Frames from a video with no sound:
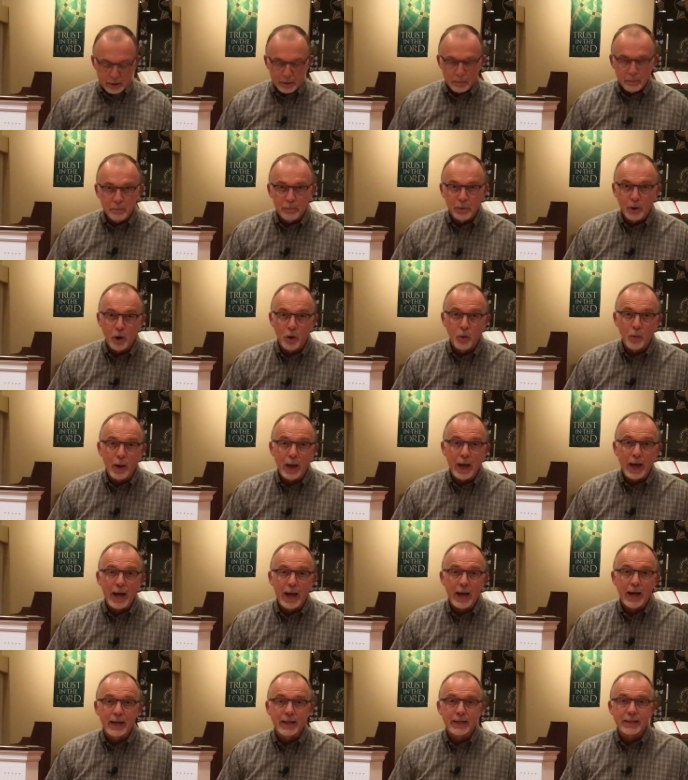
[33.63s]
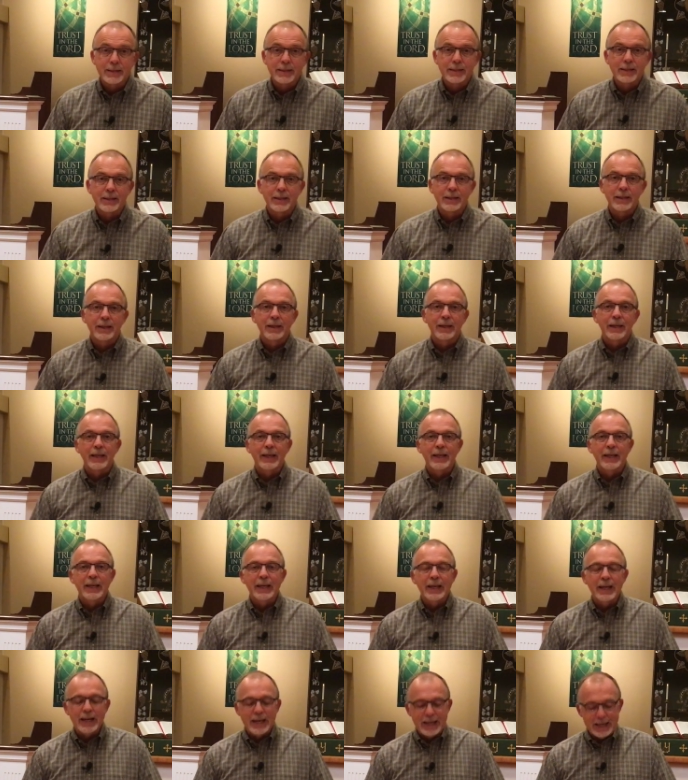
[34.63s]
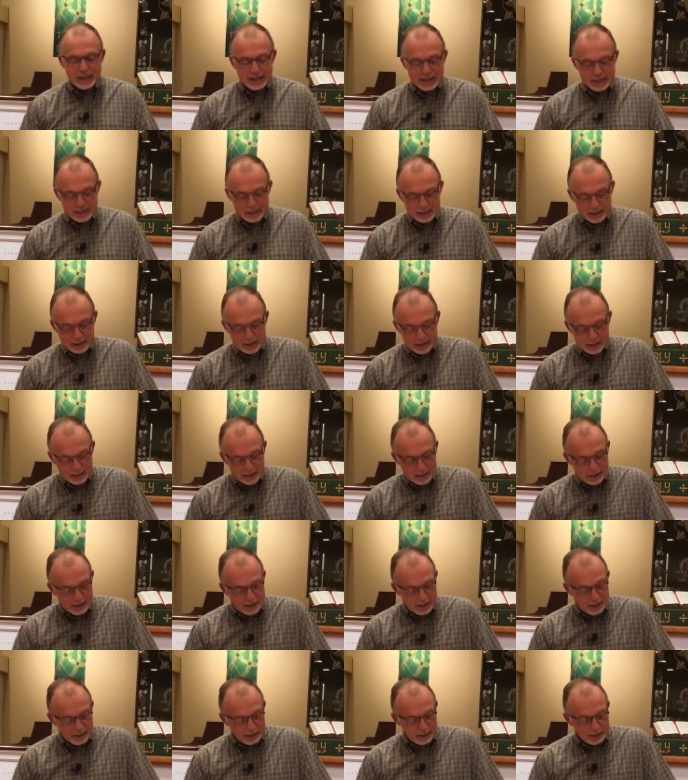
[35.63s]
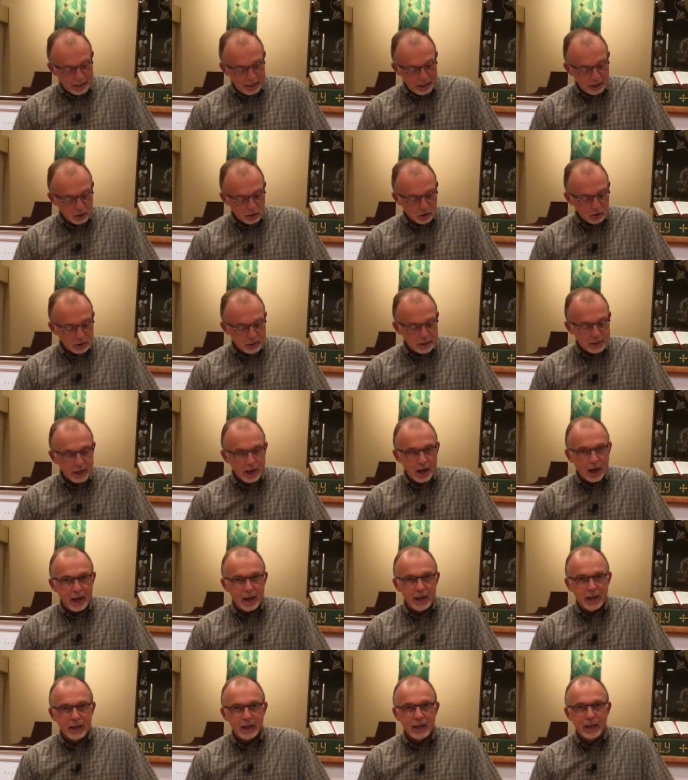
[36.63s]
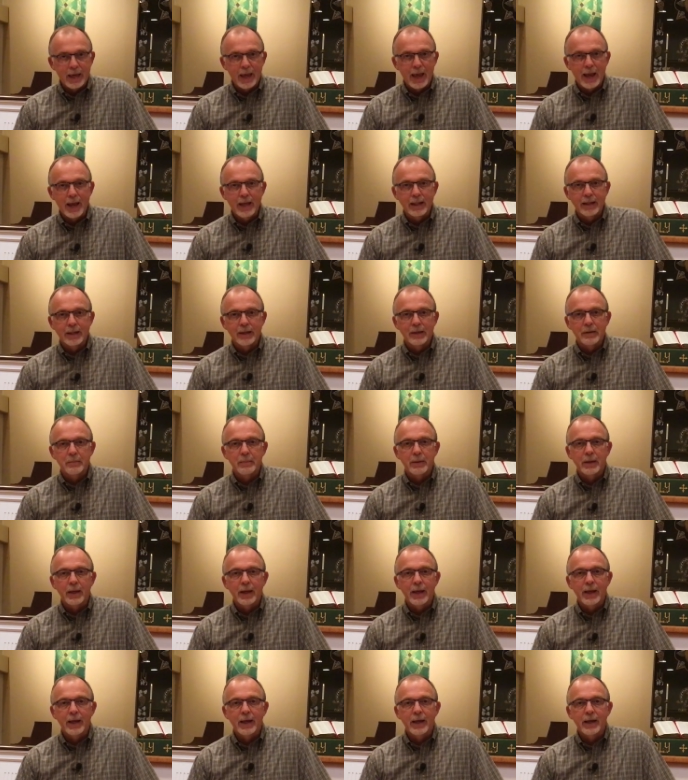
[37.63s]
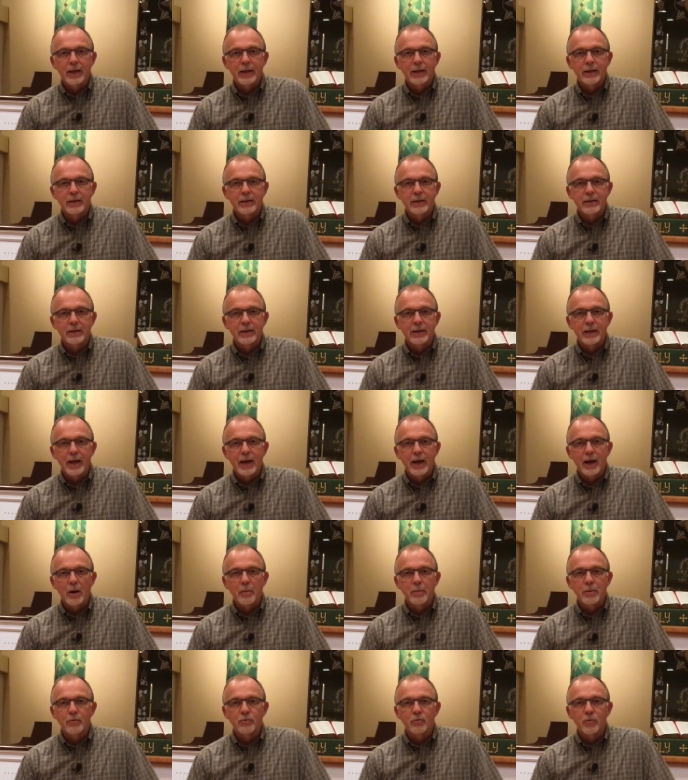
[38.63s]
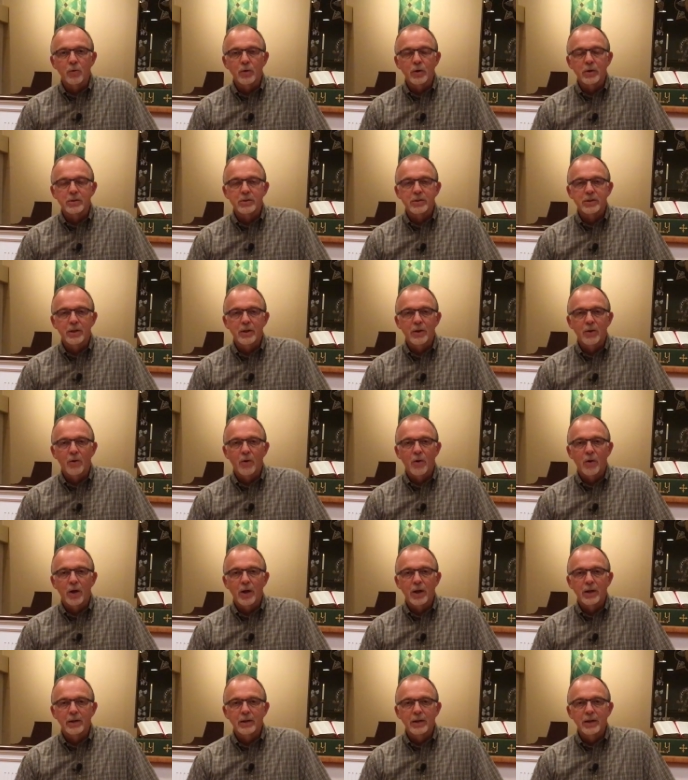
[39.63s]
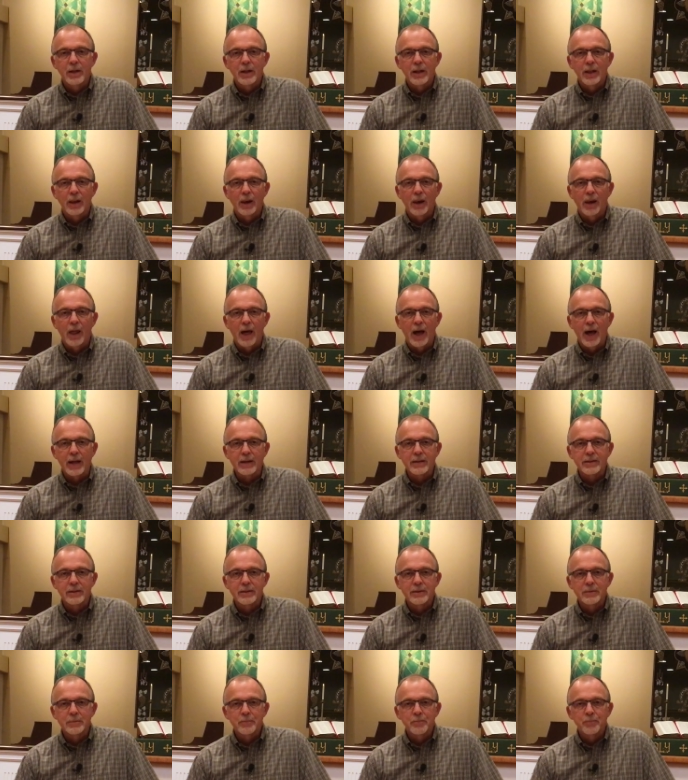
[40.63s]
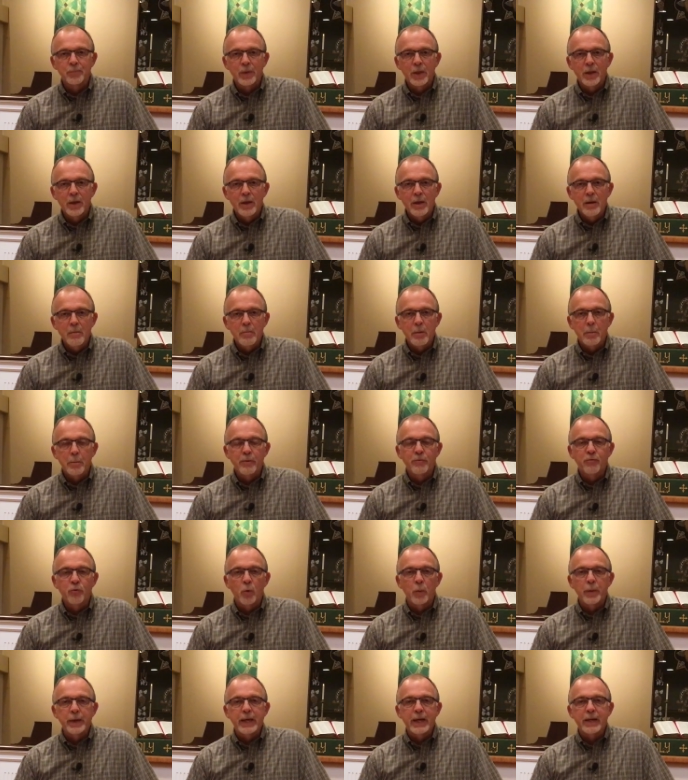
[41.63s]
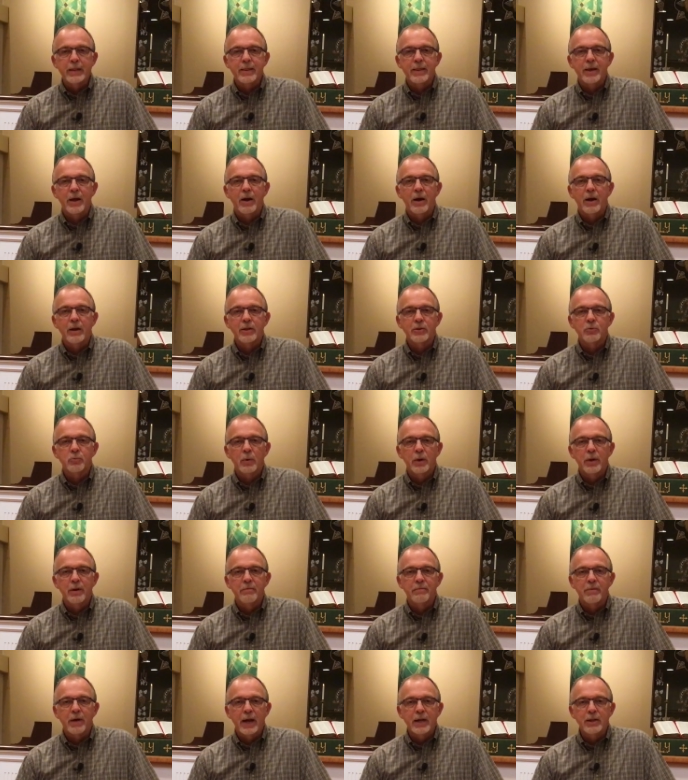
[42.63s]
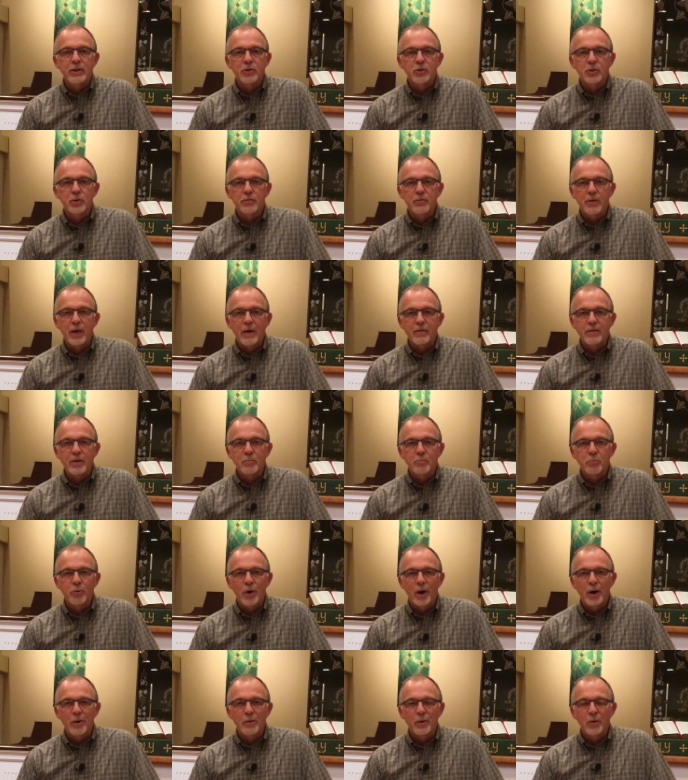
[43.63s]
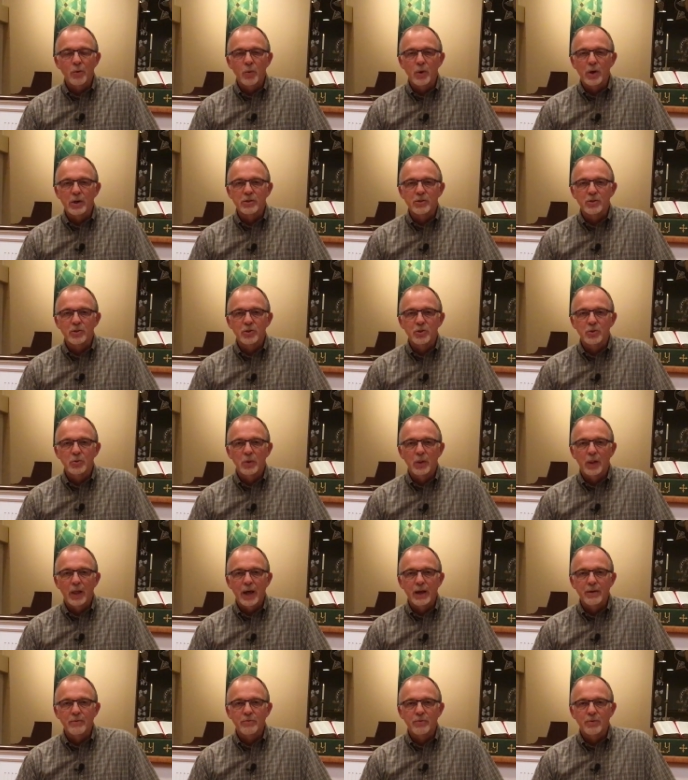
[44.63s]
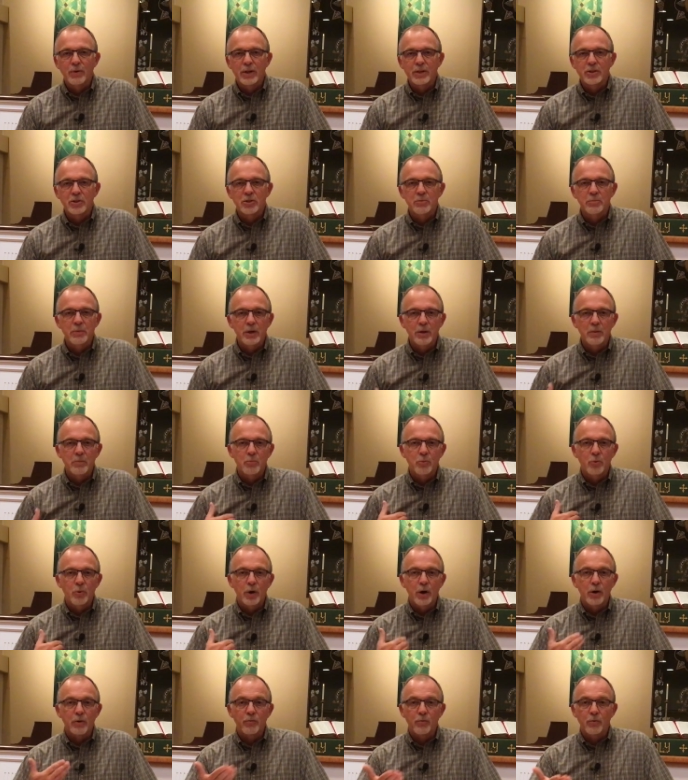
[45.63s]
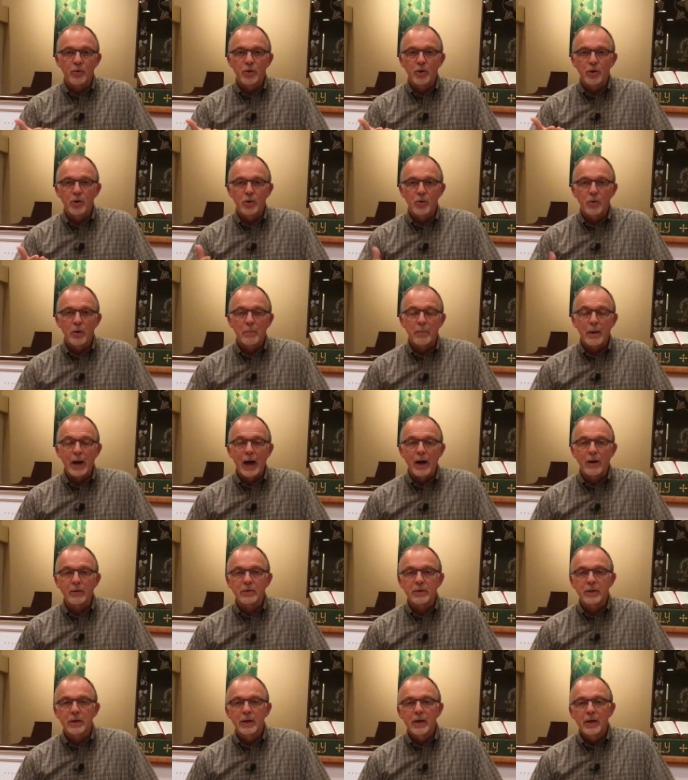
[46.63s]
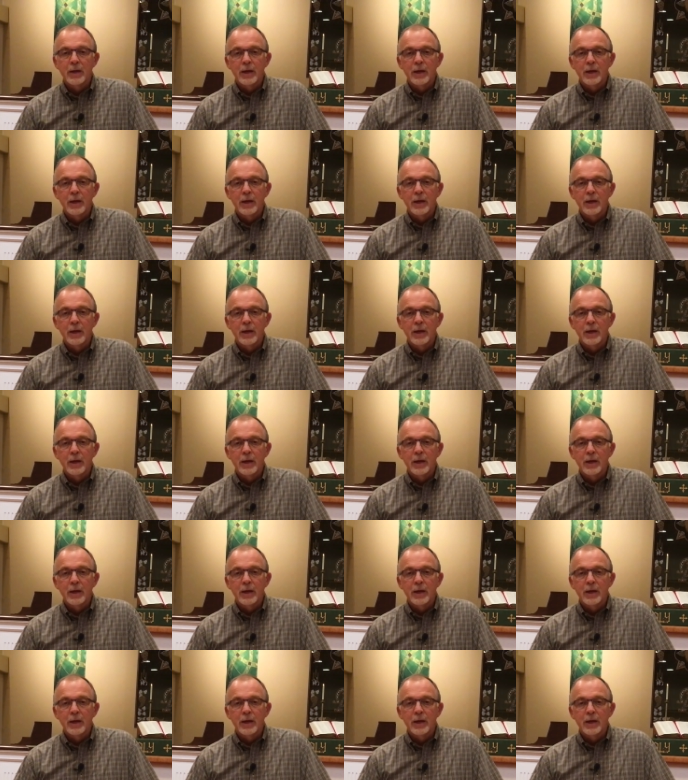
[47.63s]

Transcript: Boaz, Gideon, King Josiah, Caleb, and today I'll be focusing on Lot. But before we get there, I just want to invite you if you have any prayer requests that you would like for us to be in prayer for you about,